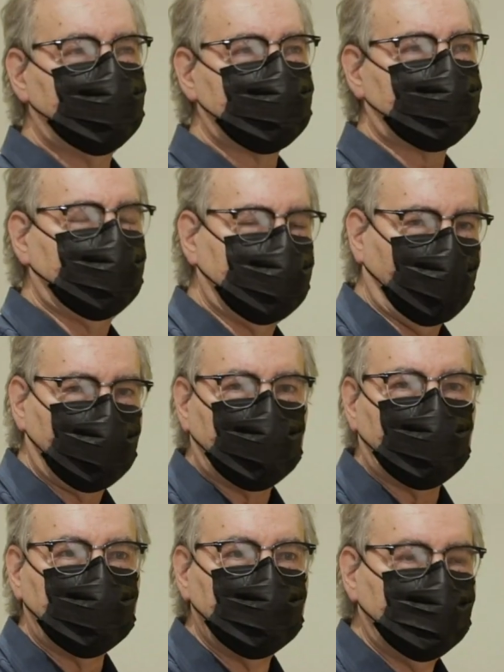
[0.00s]
this in
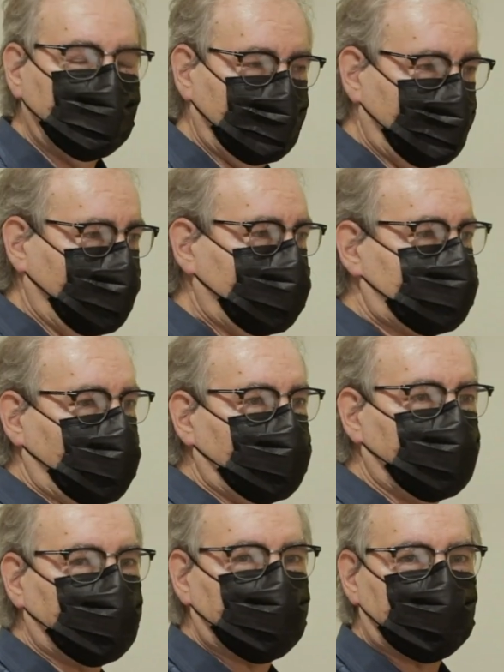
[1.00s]
other
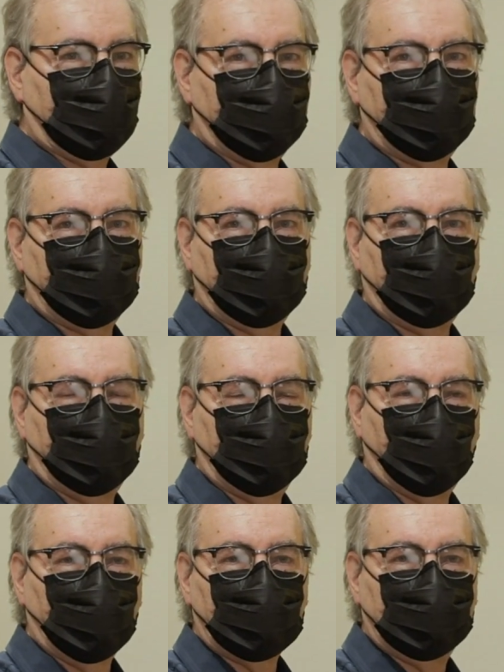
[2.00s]
examples of
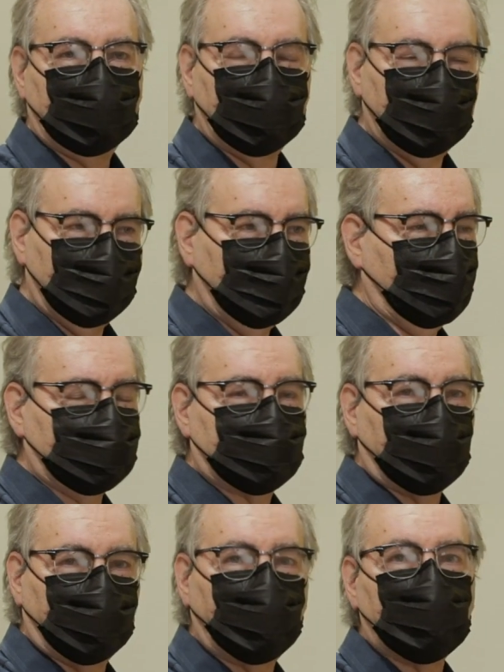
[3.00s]
early,
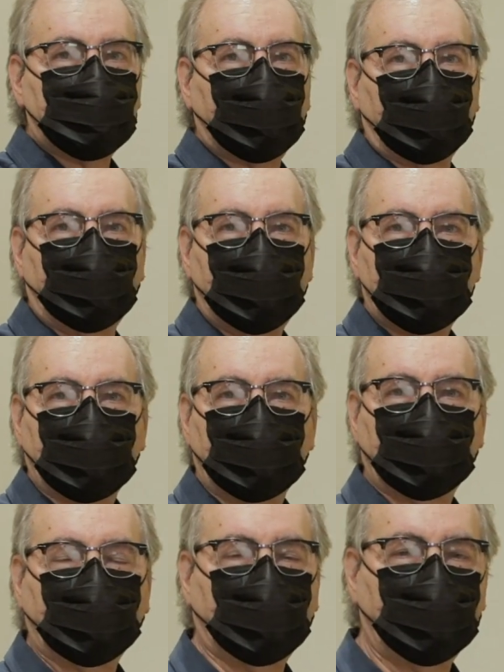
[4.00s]
sort of first
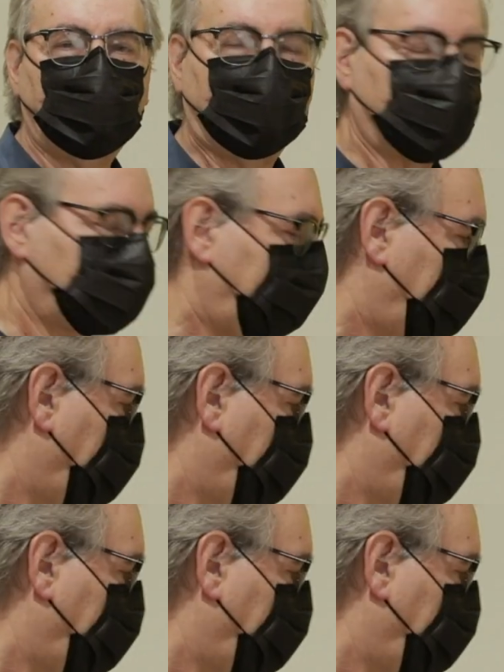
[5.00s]
generation Baker-like